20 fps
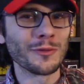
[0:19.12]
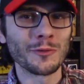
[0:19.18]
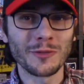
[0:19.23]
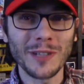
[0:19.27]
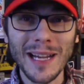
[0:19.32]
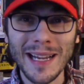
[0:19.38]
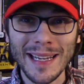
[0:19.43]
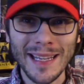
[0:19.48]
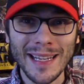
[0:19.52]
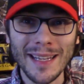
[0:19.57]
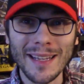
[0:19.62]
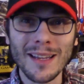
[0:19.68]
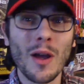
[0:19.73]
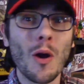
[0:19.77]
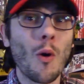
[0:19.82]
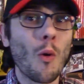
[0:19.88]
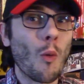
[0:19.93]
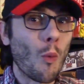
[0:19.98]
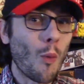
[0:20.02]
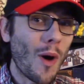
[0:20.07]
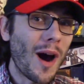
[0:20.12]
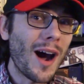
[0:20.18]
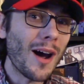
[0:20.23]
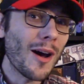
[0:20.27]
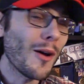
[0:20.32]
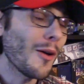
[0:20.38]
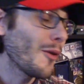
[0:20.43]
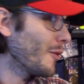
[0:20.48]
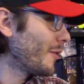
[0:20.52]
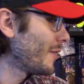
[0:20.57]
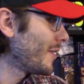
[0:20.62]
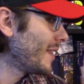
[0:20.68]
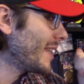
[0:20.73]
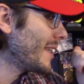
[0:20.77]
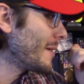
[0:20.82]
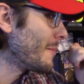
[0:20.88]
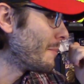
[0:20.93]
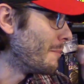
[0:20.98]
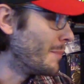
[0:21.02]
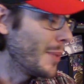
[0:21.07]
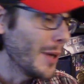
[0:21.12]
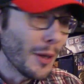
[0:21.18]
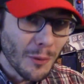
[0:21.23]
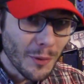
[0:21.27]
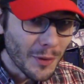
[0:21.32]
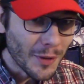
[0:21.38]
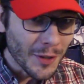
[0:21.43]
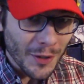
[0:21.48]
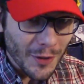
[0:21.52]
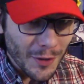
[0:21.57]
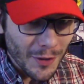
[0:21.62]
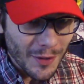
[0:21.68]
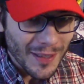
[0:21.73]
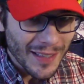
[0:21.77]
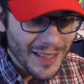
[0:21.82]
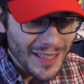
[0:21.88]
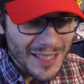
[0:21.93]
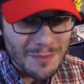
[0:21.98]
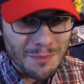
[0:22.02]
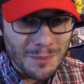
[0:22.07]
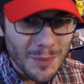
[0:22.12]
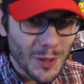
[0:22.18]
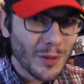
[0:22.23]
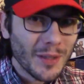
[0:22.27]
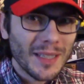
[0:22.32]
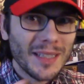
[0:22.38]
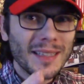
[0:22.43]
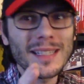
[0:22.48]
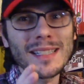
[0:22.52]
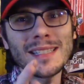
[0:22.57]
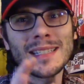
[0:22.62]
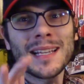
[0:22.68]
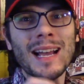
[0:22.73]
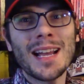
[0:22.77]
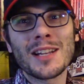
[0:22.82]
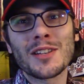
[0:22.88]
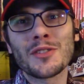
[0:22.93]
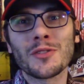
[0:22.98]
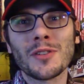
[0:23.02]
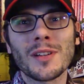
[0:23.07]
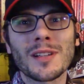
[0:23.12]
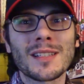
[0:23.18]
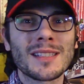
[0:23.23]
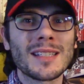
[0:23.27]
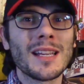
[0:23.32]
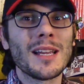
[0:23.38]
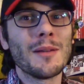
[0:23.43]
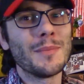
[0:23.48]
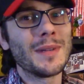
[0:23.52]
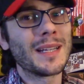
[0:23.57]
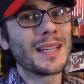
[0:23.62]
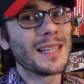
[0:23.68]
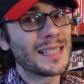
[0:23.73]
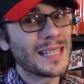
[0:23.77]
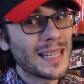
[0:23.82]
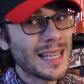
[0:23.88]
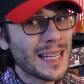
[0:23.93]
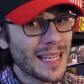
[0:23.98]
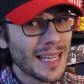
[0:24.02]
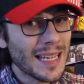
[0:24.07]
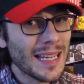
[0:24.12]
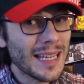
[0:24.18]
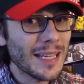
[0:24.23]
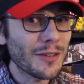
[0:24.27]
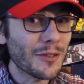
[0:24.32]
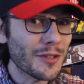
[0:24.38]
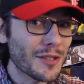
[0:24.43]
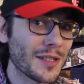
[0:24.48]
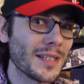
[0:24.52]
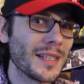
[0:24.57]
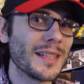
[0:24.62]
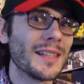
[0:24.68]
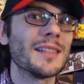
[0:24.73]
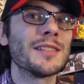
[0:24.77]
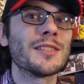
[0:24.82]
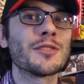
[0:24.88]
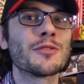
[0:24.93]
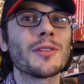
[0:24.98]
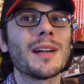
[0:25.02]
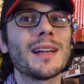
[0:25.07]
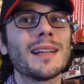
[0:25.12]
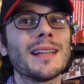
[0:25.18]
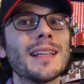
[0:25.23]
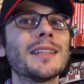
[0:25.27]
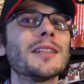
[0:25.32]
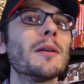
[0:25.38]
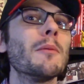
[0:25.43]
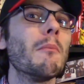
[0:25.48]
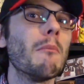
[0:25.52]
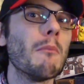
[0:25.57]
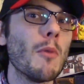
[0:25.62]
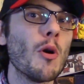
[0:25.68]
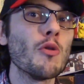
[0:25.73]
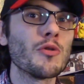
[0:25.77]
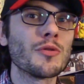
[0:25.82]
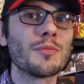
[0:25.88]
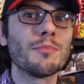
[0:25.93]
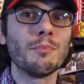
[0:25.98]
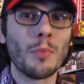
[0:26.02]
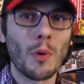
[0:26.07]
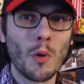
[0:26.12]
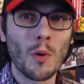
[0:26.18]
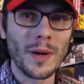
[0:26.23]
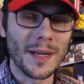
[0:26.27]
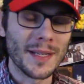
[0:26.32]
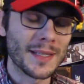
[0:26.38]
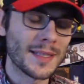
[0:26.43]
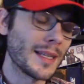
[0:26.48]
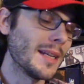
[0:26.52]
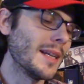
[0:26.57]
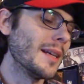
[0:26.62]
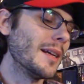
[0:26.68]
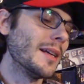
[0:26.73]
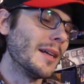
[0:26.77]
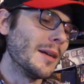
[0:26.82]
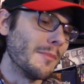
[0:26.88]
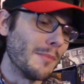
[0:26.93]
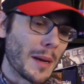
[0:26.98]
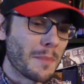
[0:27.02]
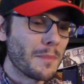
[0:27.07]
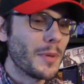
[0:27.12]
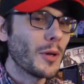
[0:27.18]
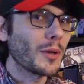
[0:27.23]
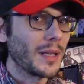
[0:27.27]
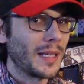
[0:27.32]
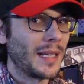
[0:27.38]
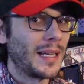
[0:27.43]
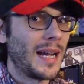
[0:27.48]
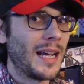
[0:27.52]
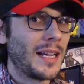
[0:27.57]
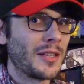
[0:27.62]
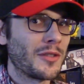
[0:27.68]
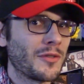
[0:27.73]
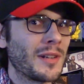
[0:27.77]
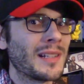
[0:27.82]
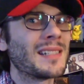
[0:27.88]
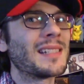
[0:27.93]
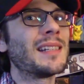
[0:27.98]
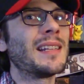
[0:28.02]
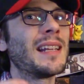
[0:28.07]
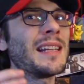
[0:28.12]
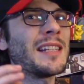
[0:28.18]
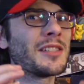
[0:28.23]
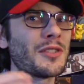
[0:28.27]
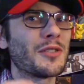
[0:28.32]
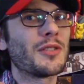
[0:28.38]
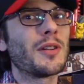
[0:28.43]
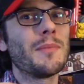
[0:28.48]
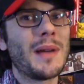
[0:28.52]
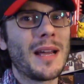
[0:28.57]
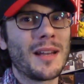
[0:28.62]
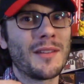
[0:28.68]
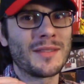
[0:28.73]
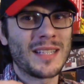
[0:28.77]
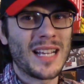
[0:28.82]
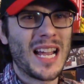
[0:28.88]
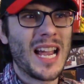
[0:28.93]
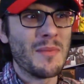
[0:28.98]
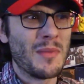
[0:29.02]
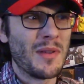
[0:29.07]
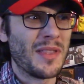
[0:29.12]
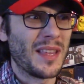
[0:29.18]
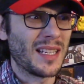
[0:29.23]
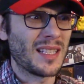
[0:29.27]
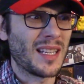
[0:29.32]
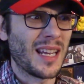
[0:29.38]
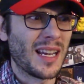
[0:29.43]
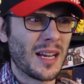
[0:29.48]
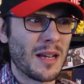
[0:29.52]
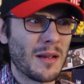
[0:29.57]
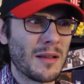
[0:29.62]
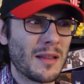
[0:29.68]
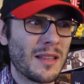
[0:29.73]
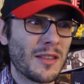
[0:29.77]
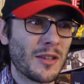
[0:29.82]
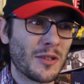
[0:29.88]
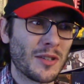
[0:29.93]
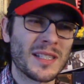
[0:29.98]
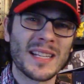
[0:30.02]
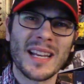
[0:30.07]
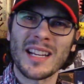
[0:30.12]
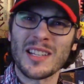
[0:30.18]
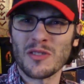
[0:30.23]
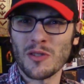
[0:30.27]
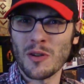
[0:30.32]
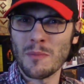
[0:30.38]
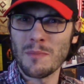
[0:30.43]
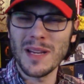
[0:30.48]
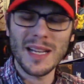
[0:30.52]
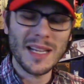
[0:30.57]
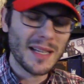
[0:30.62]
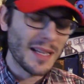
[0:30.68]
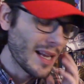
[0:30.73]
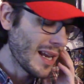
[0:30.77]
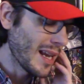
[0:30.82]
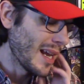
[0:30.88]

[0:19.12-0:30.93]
ready while the builder is building these constructs, because he or she is trying to get the most points by building constructs in a certain amount of time. I think it's like 30 seconds or a minute.